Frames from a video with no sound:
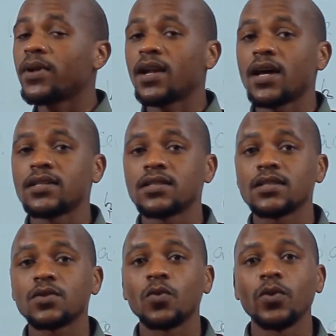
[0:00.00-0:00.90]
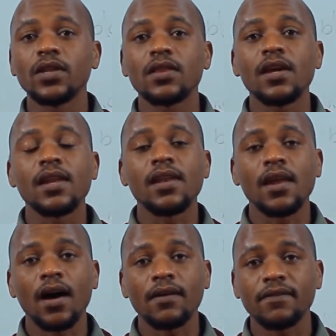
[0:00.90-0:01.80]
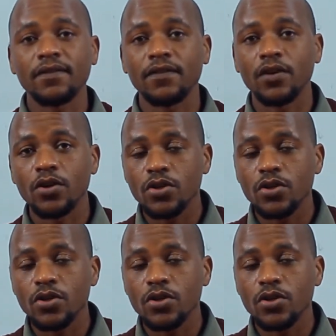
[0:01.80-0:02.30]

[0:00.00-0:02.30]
plants with enough